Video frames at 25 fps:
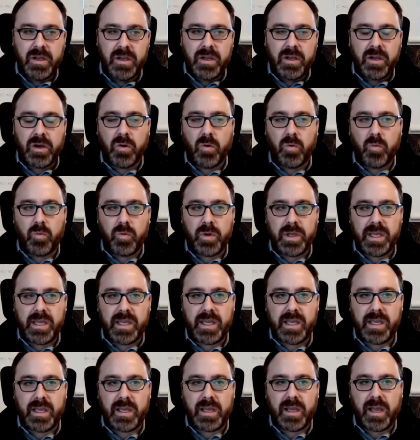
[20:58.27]

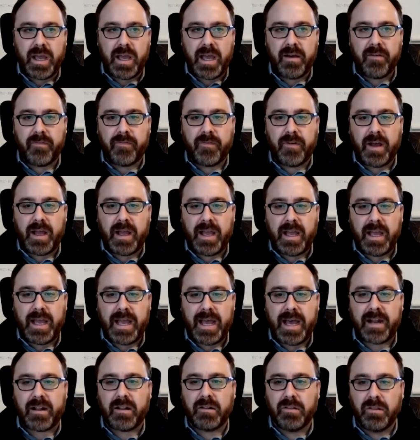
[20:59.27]
we have
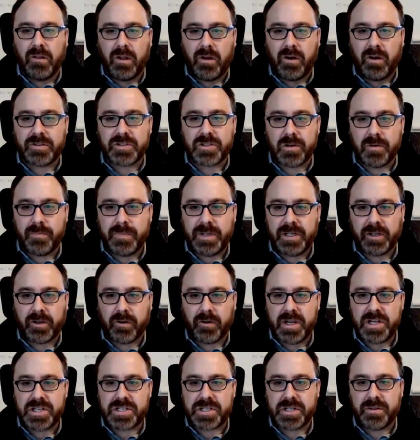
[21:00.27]
had a long-term
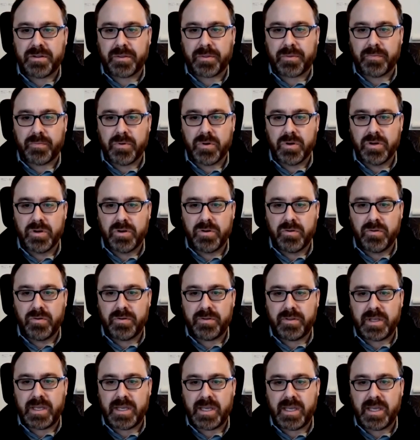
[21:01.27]
integration through
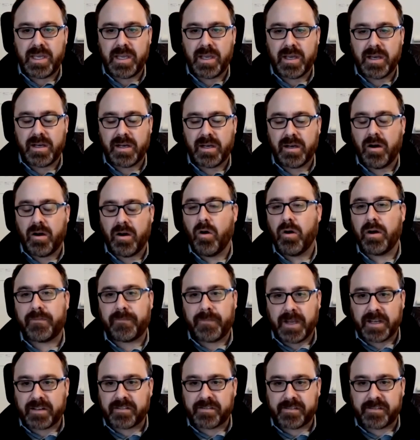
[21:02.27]
the
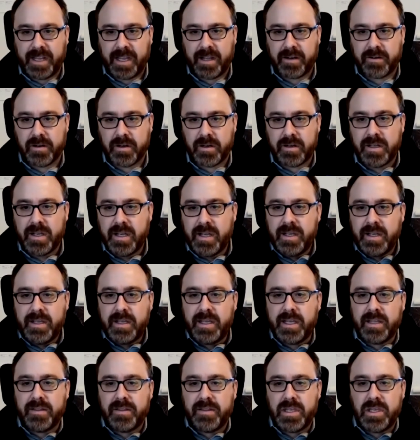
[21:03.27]
OFX standard
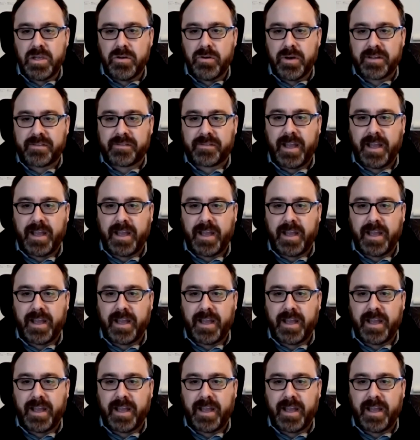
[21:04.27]
in the US